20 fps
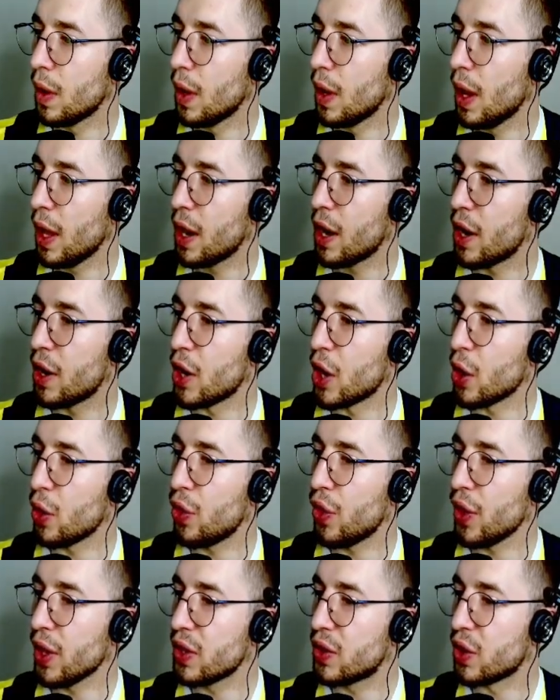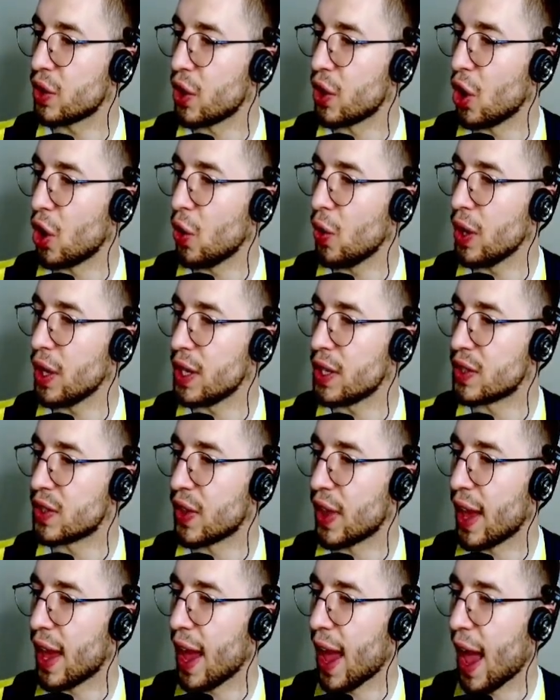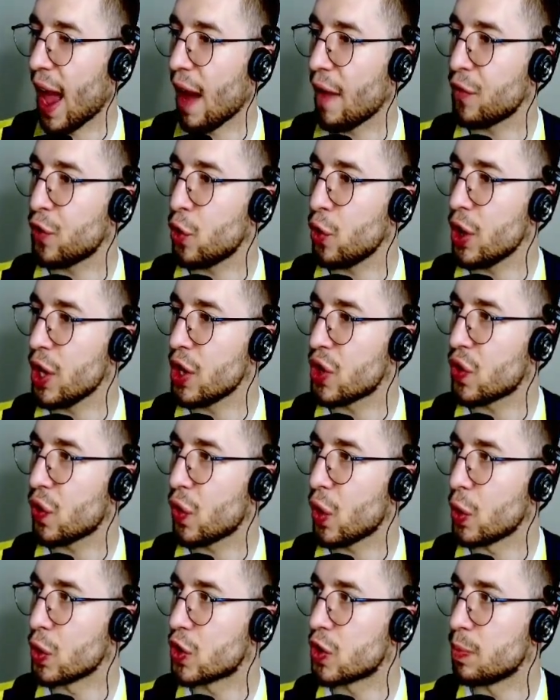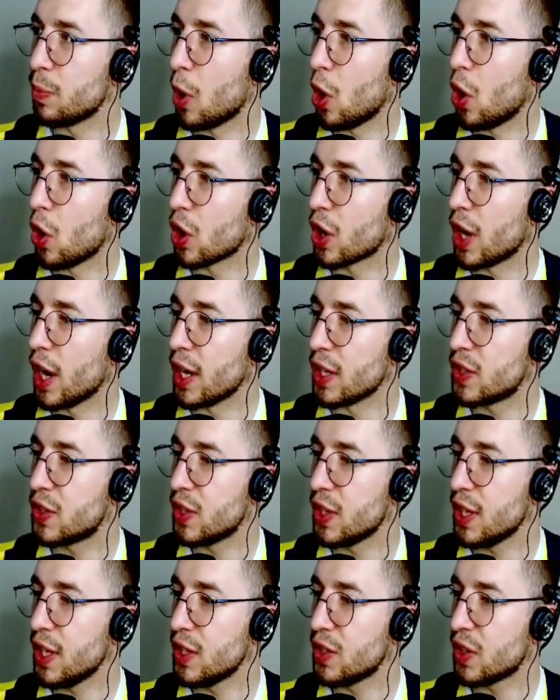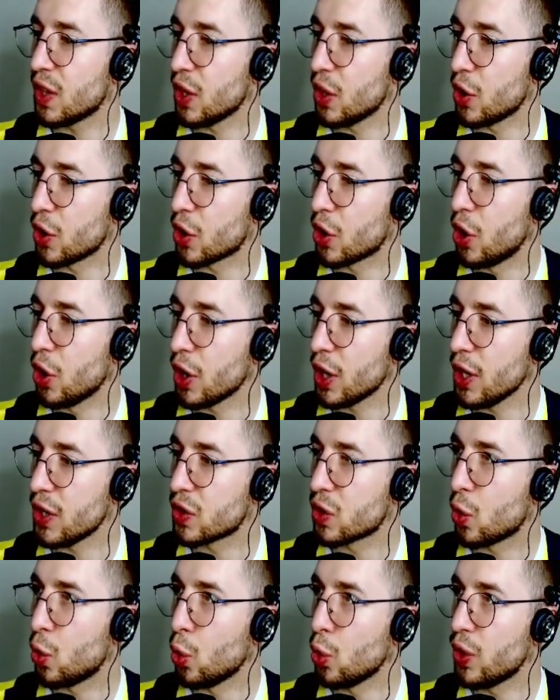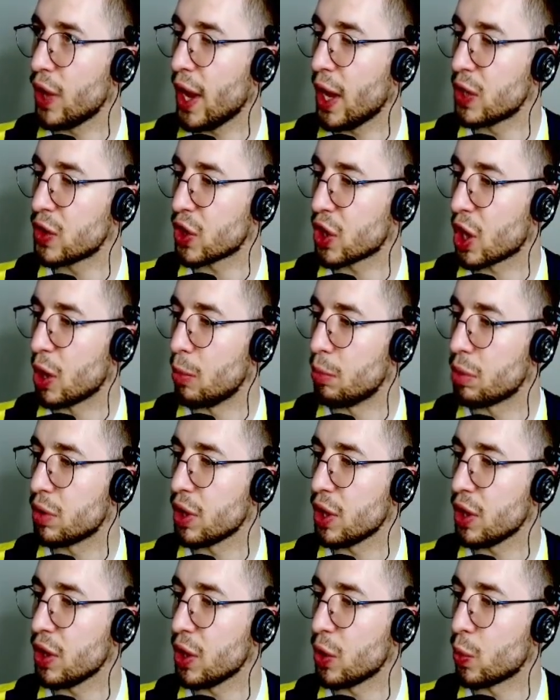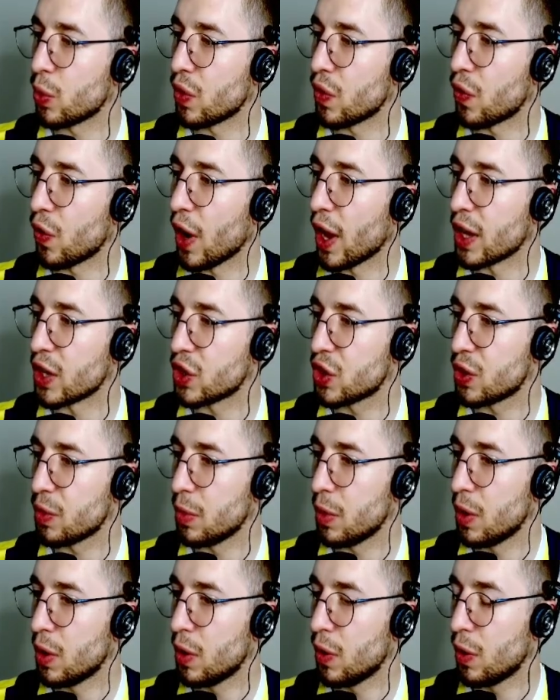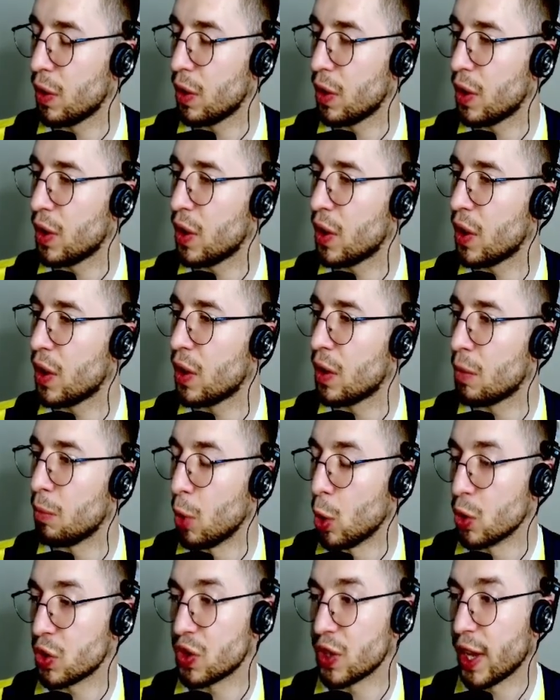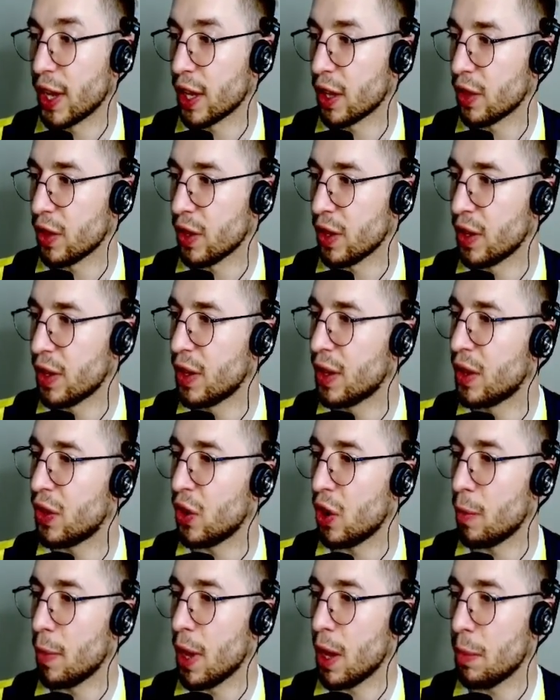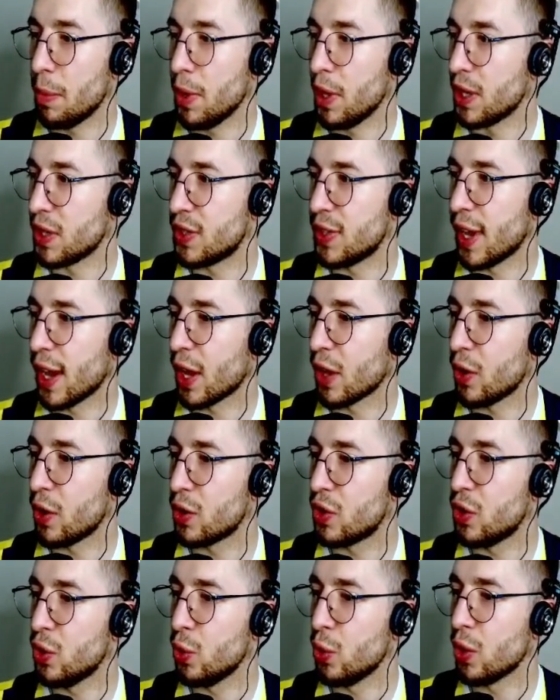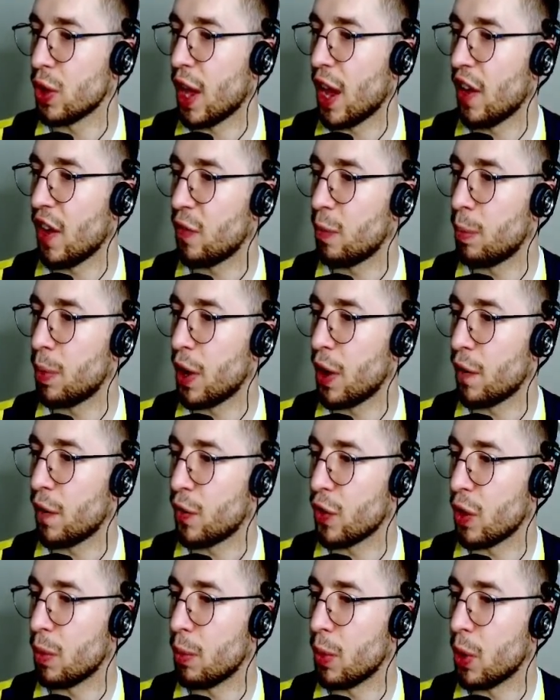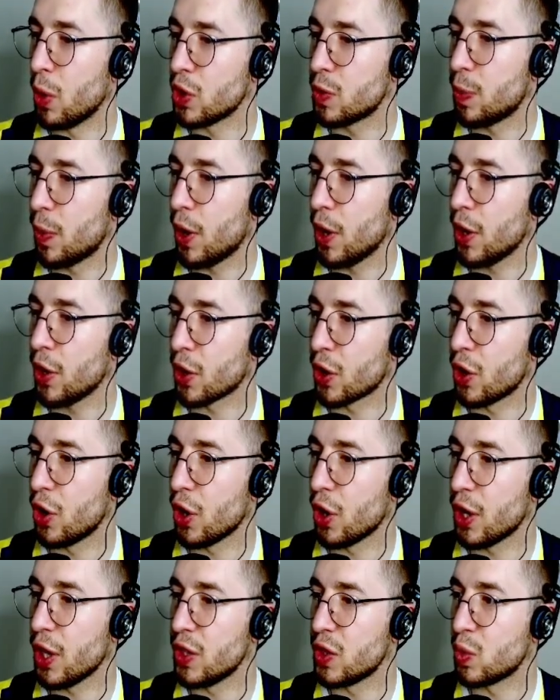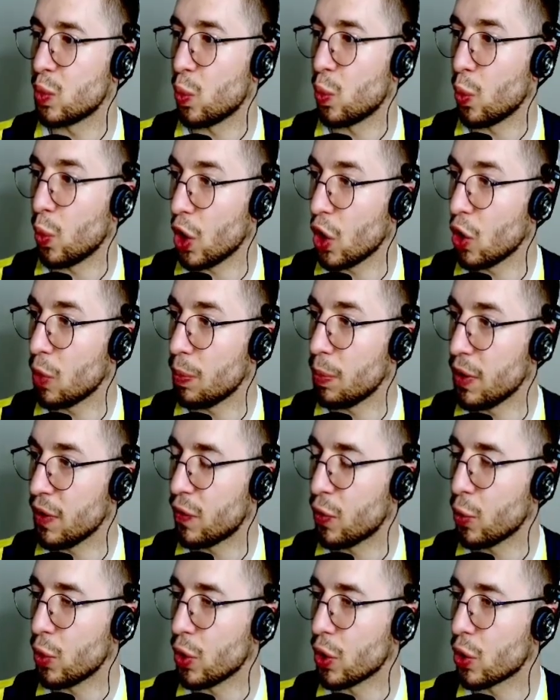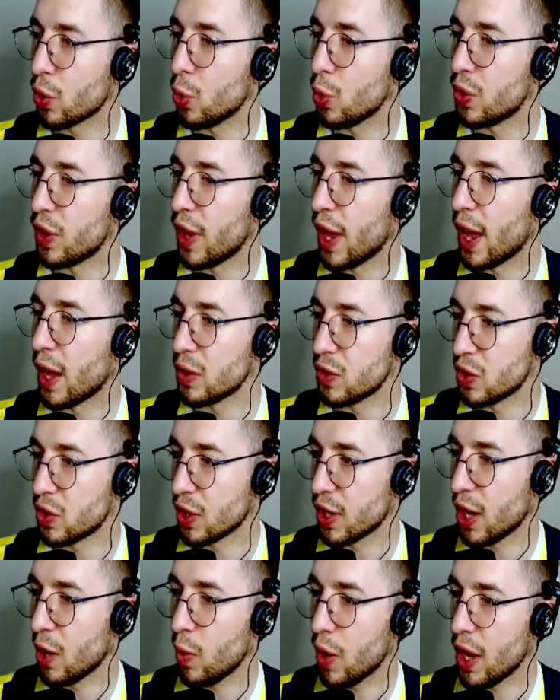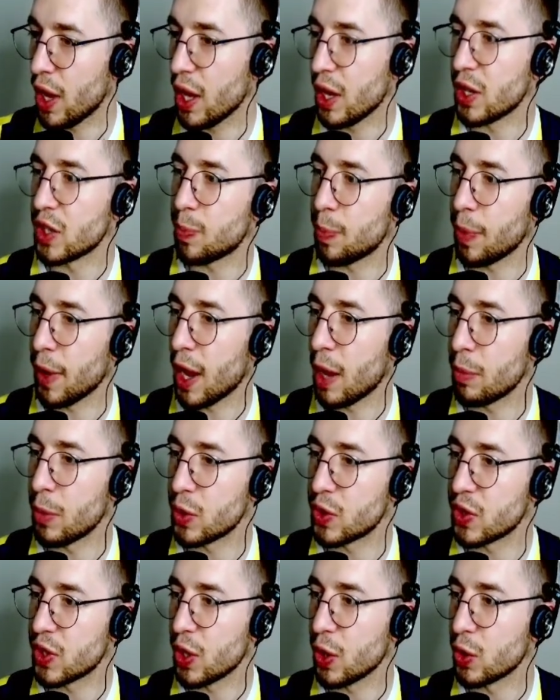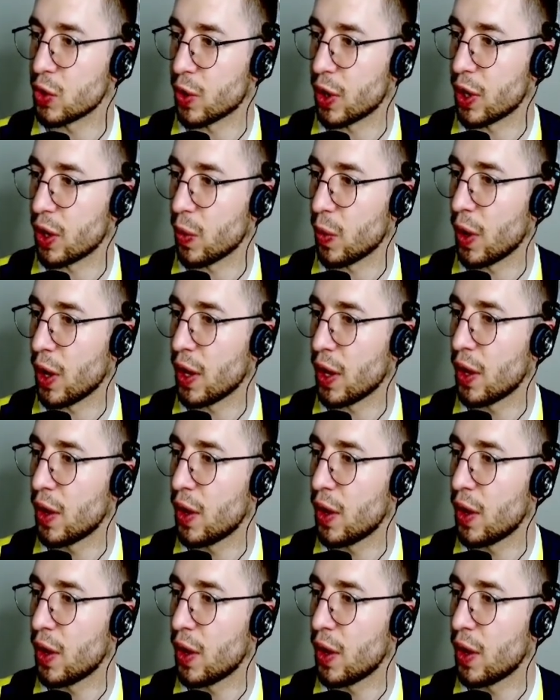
And another thing to note is that after each of those small cutscenes, your cookies cooldowns are completely refreshed. Most likely. There may be a second or two left, but for the most part, your cookies will be fully cooled down. So get ready to spam those skills right away.